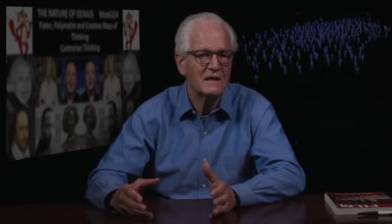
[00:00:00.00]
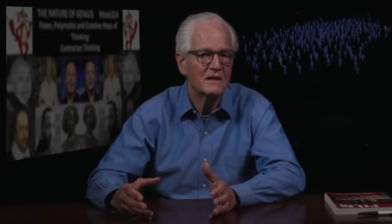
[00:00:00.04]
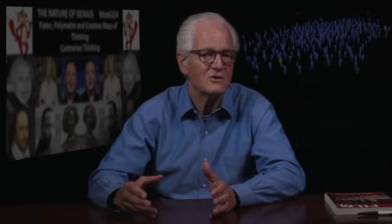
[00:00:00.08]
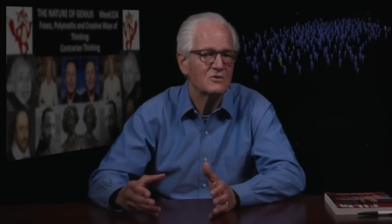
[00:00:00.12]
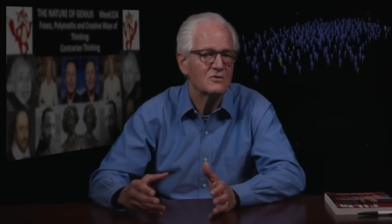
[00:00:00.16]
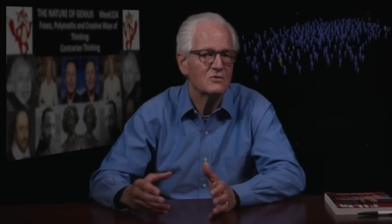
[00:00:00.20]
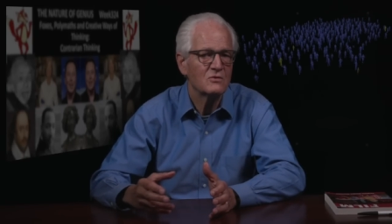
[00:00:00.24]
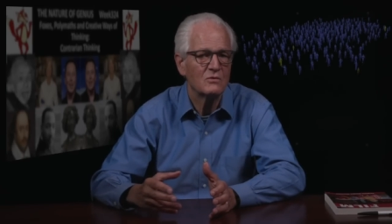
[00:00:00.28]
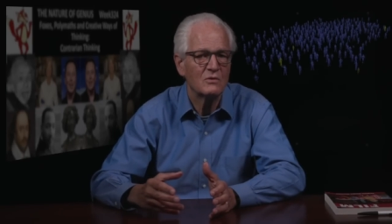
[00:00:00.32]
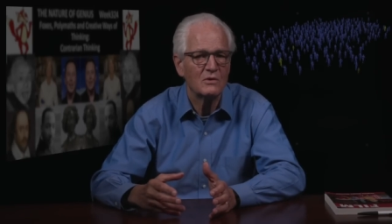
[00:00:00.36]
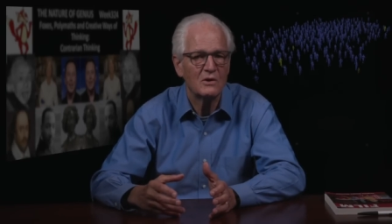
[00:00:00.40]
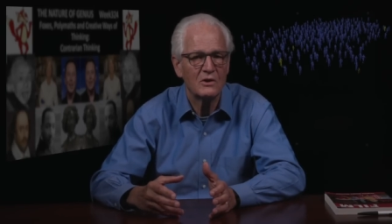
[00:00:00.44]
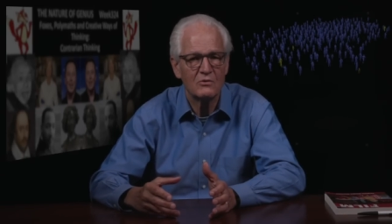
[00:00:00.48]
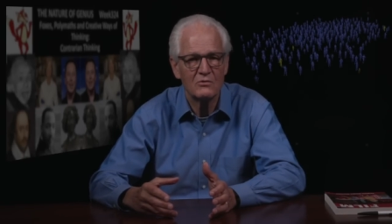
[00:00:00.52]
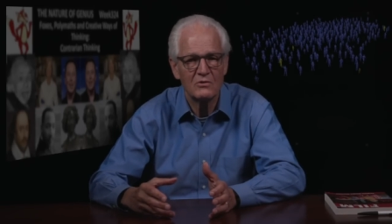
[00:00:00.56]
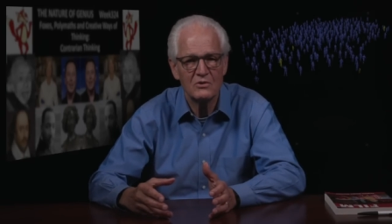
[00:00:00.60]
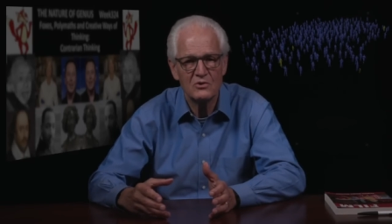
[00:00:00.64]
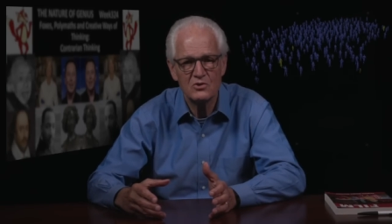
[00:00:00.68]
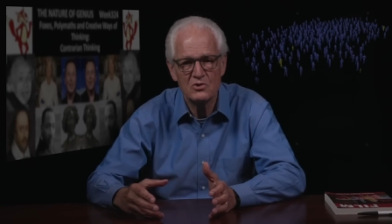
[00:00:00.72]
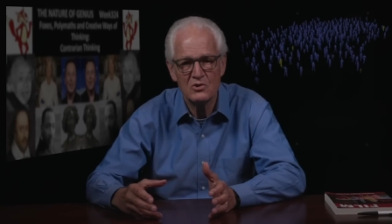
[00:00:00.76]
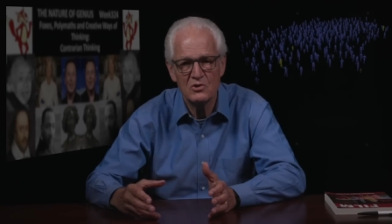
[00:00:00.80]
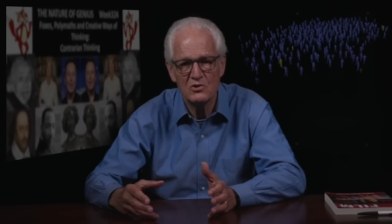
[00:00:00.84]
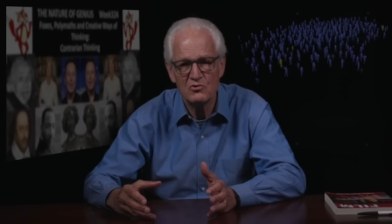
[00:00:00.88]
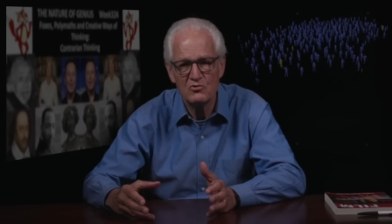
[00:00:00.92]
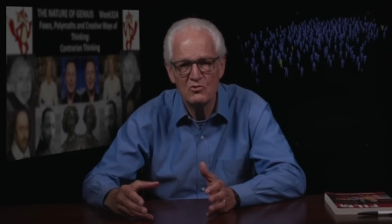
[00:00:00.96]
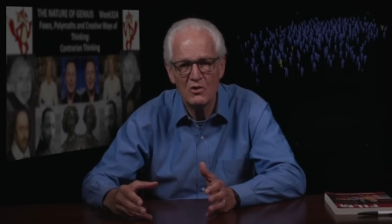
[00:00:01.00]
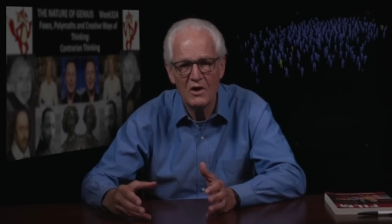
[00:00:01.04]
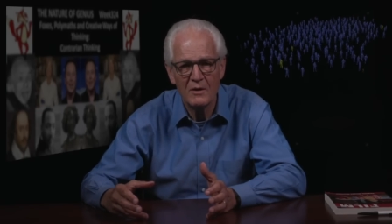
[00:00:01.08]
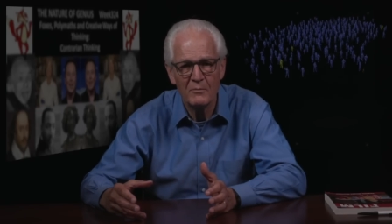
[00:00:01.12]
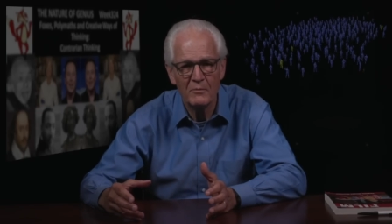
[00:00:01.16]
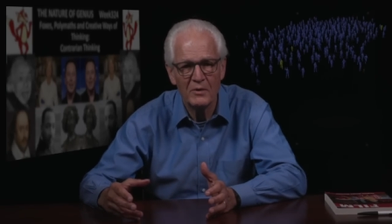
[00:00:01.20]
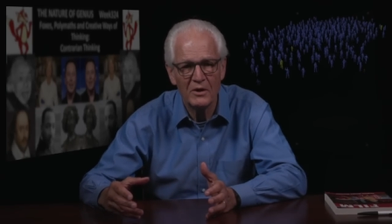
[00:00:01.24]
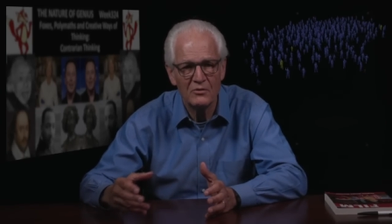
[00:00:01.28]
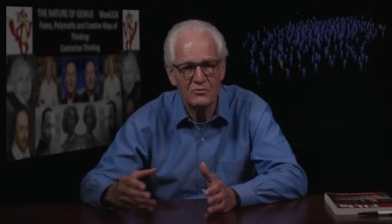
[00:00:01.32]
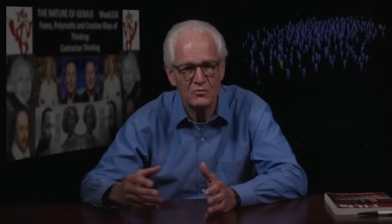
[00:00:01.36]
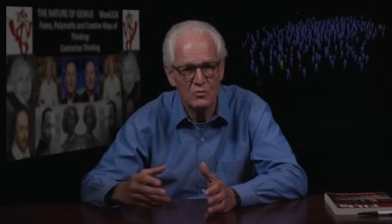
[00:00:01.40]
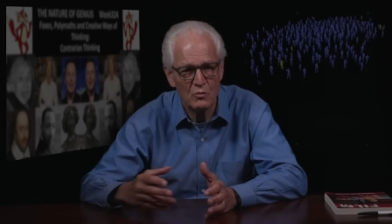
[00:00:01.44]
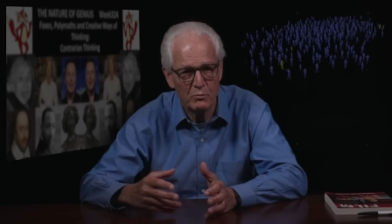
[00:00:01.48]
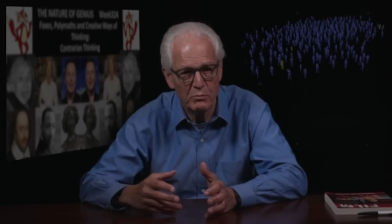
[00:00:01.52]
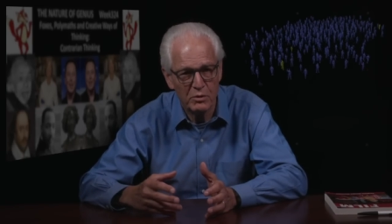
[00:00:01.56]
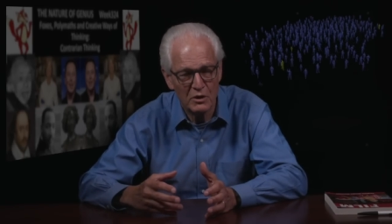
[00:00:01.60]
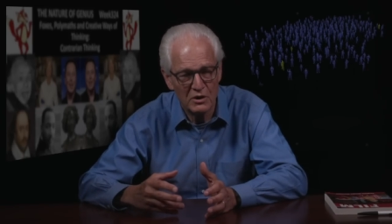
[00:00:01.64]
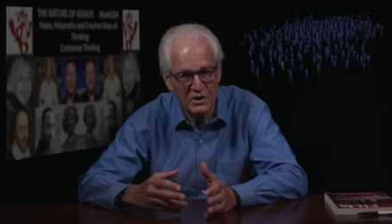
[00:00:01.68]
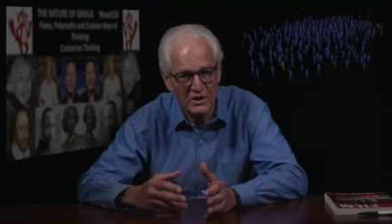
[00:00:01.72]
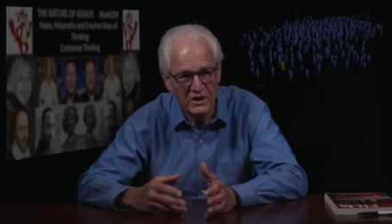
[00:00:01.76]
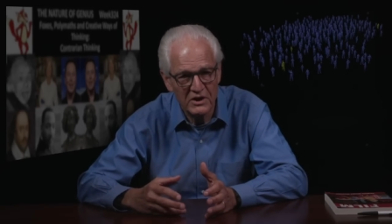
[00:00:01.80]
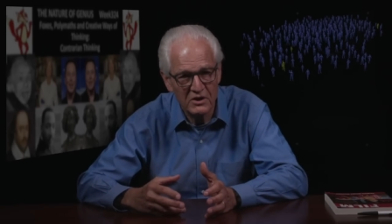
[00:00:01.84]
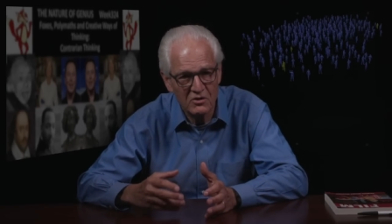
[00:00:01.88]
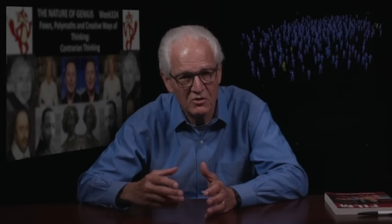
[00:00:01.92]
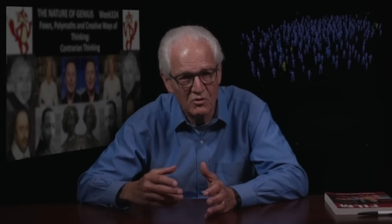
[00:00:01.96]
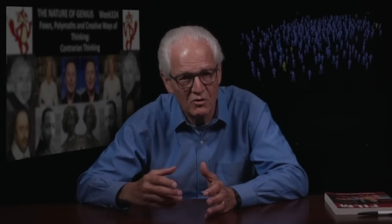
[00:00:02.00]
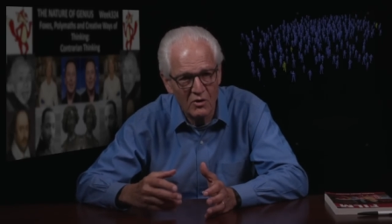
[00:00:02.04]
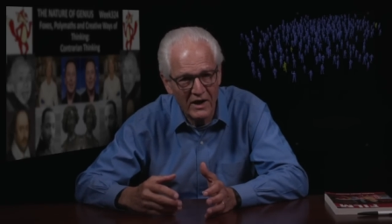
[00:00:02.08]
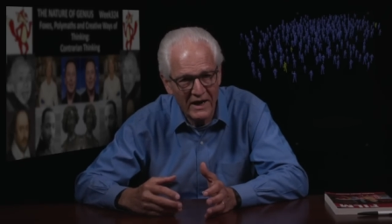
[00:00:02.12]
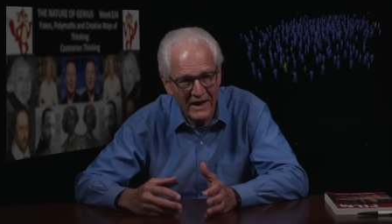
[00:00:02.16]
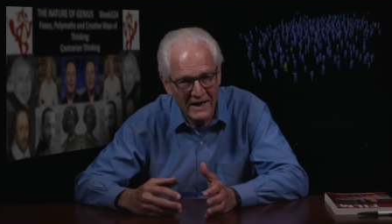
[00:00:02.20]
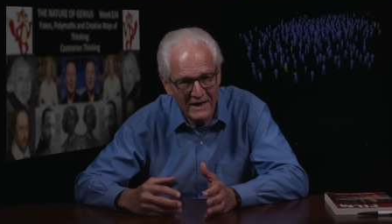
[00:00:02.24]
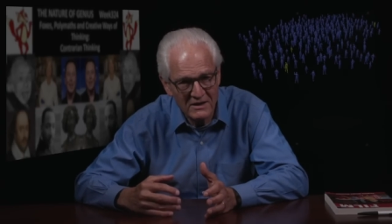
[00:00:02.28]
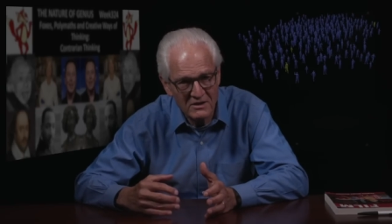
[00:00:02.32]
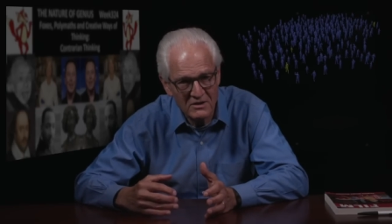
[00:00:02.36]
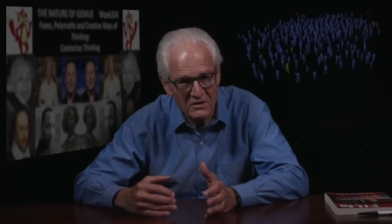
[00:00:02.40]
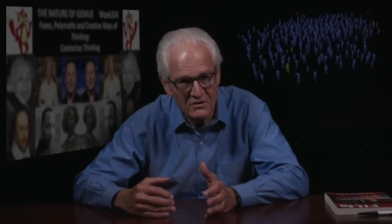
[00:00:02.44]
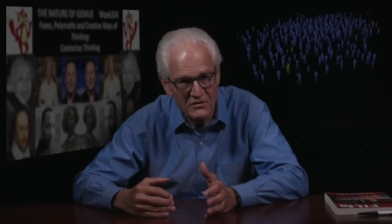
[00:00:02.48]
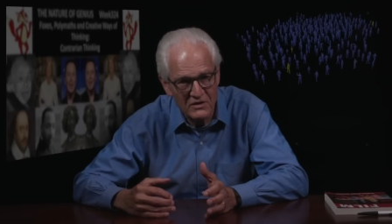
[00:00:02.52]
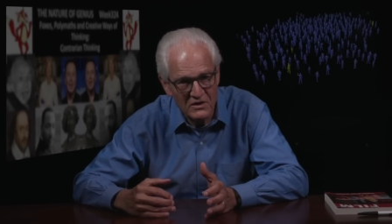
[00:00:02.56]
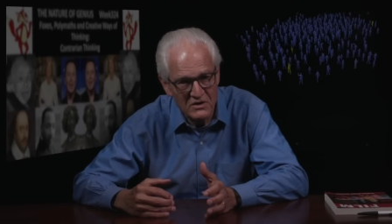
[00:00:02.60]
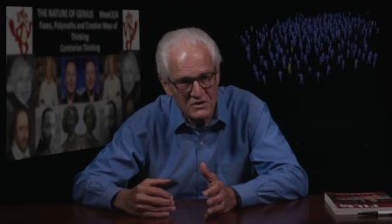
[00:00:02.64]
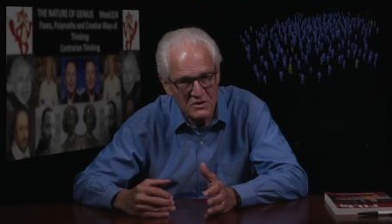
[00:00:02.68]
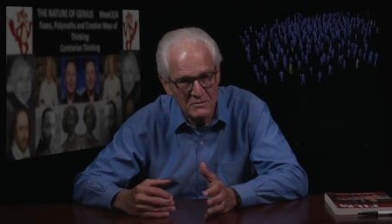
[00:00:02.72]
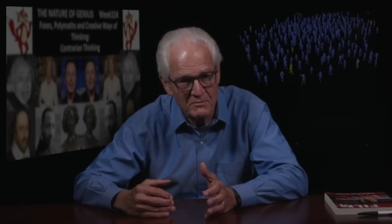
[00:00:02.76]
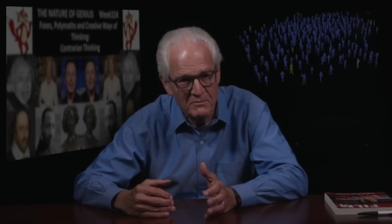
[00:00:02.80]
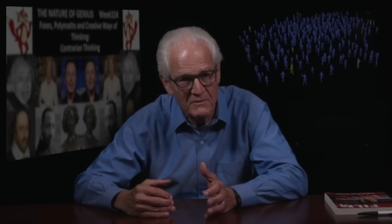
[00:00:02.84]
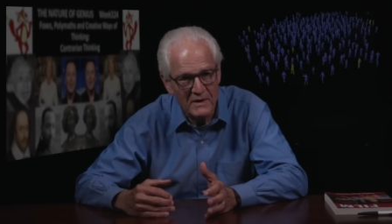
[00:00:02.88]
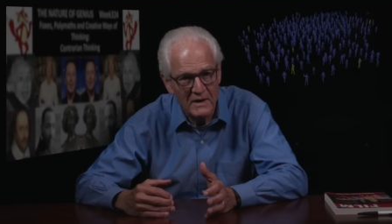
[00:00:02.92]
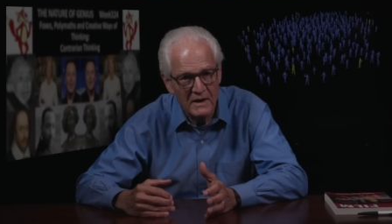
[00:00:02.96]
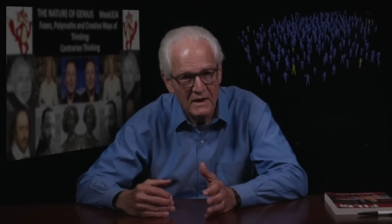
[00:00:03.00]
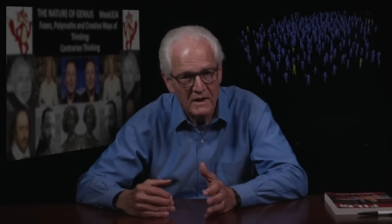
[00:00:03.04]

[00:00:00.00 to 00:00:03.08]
and to literature and drama to political activism,